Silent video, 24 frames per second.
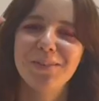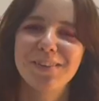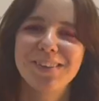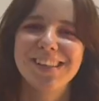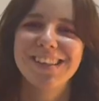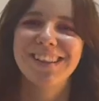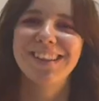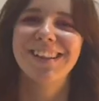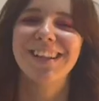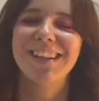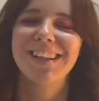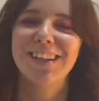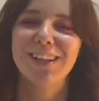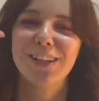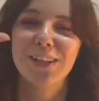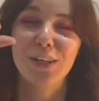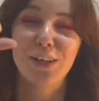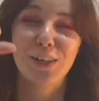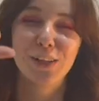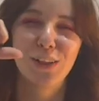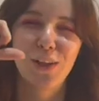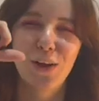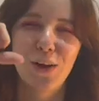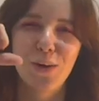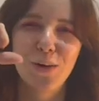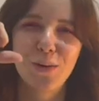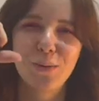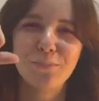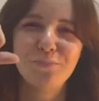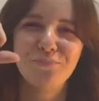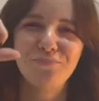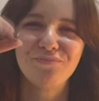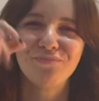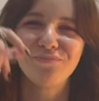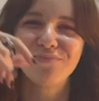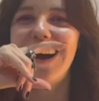with a little
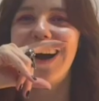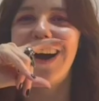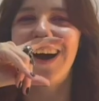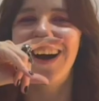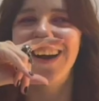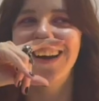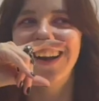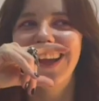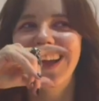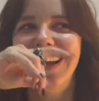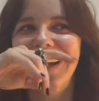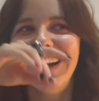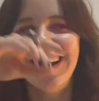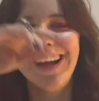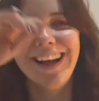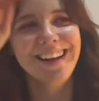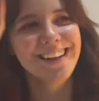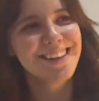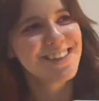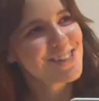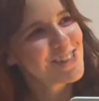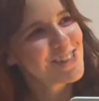globe on it and